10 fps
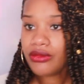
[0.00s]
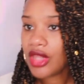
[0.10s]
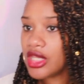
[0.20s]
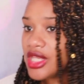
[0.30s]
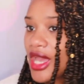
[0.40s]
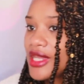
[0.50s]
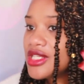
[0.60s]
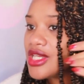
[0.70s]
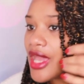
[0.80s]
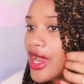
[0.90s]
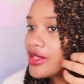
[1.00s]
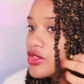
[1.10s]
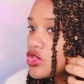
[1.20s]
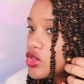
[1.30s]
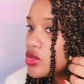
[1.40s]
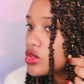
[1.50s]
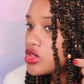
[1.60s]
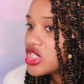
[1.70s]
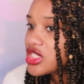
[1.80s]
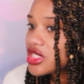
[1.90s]
yeah, I did add the
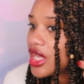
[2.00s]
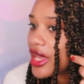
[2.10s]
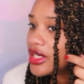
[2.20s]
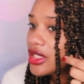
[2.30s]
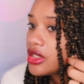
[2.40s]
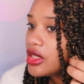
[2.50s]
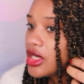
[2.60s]
jewels just to kind of